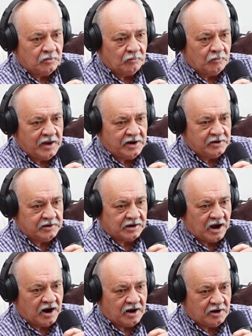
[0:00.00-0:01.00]
Rented a
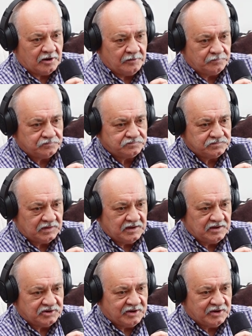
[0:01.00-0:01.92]
car. Right.